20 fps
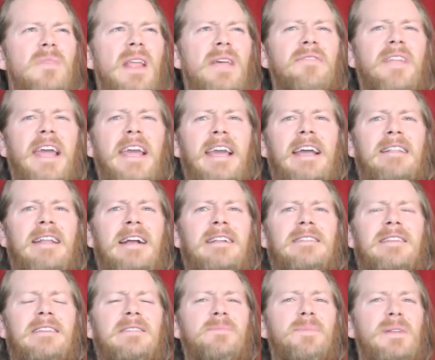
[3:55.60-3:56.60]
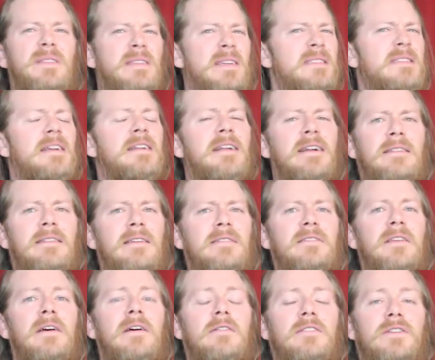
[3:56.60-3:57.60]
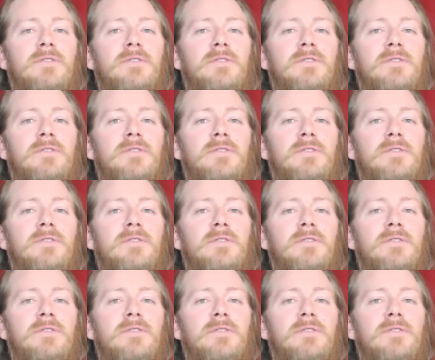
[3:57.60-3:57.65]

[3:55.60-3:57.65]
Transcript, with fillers: they connect us but disconnect us